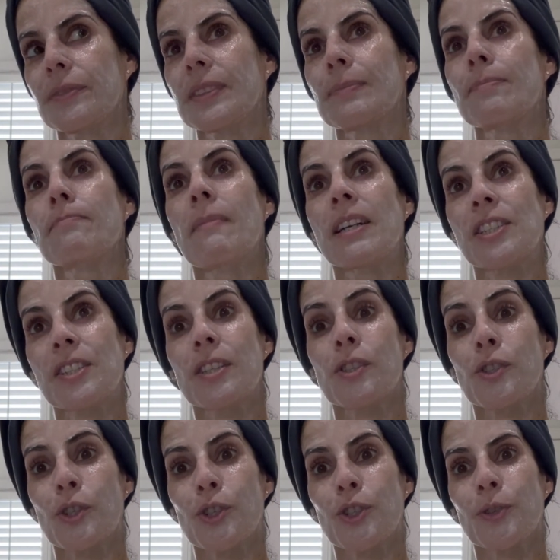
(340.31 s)
much the
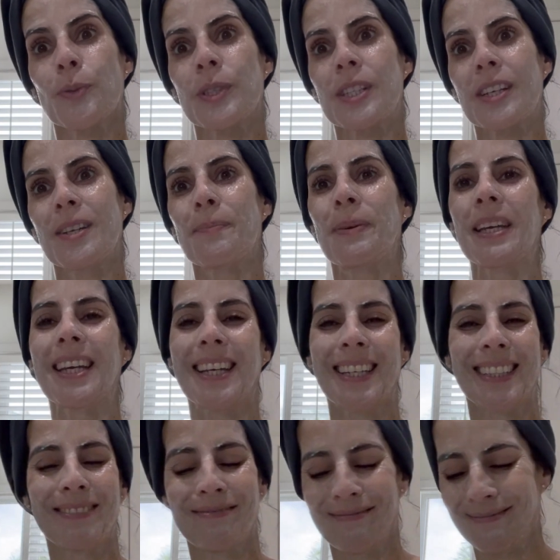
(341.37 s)
surgery was going to be.
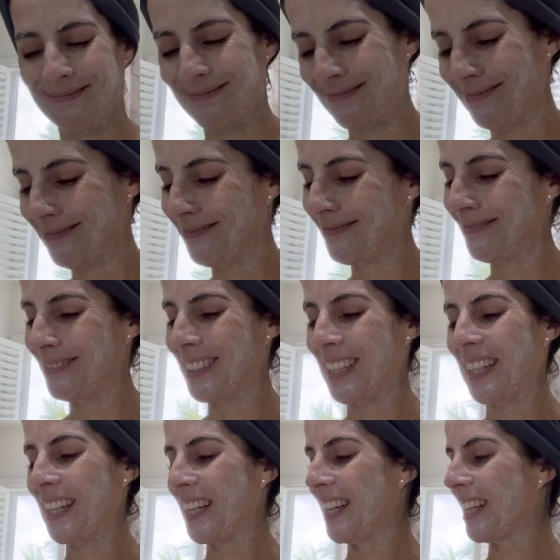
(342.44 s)

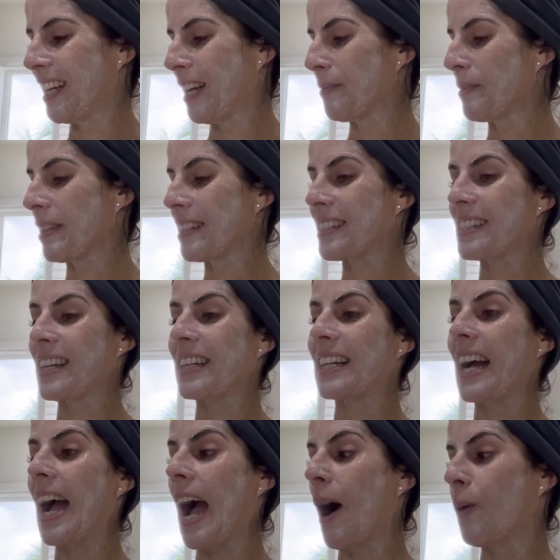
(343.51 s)
I was like,
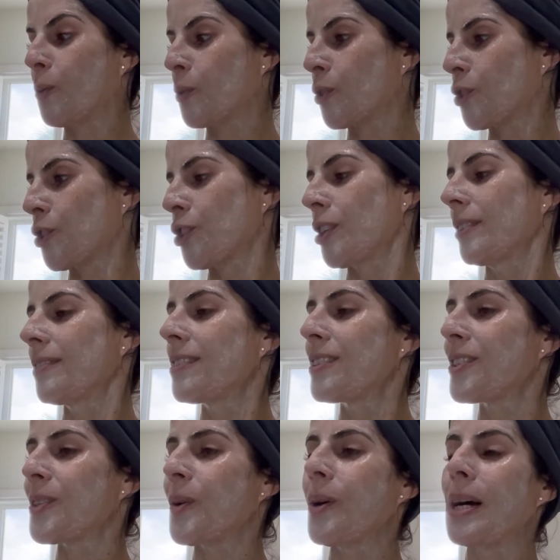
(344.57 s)
ouch.
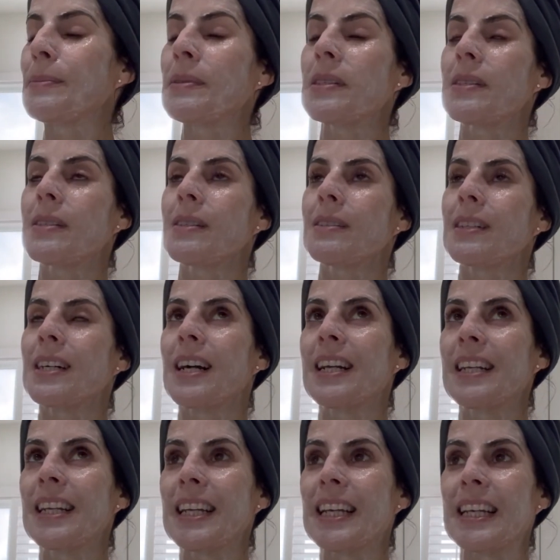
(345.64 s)
So I'm still
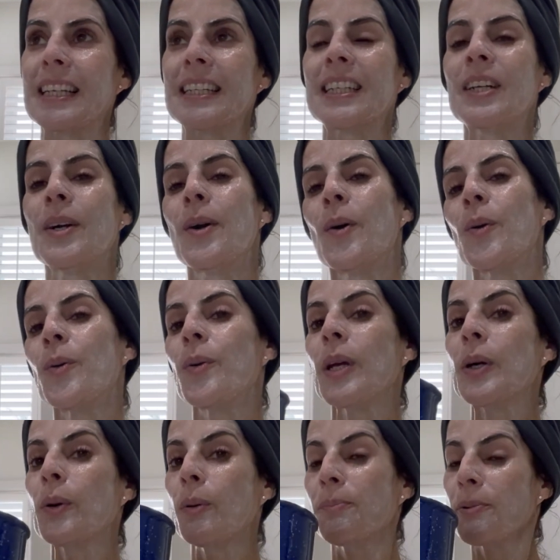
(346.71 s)
kind of like
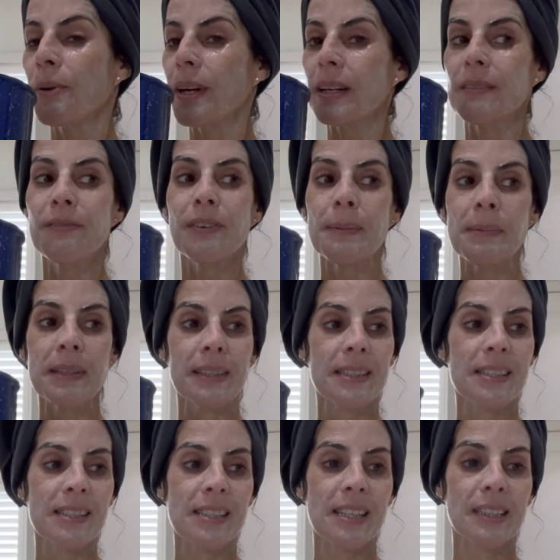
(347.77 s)
recuperating from it.
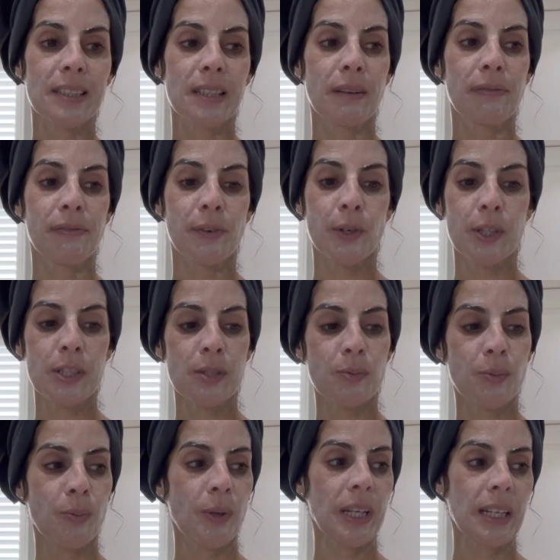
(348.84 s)
This is like the first
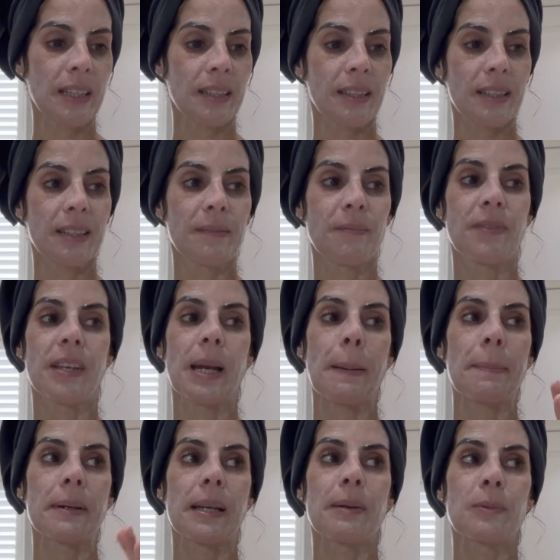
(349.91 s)
week that
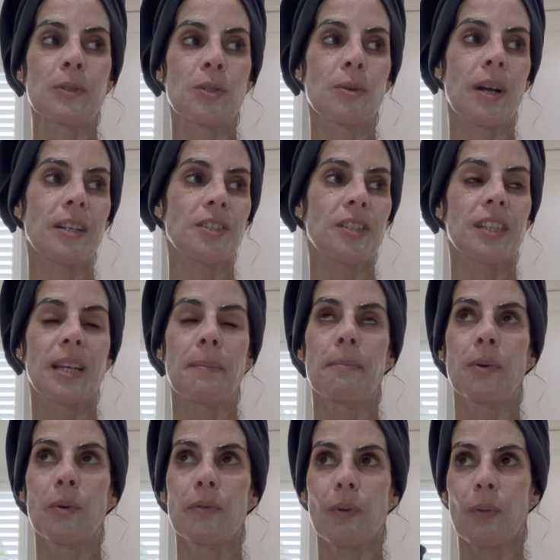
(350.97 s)
I've been able to actually
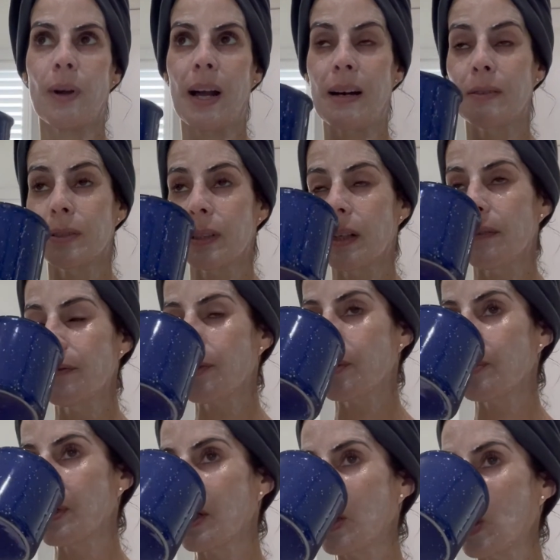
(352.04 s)
move around comfortably.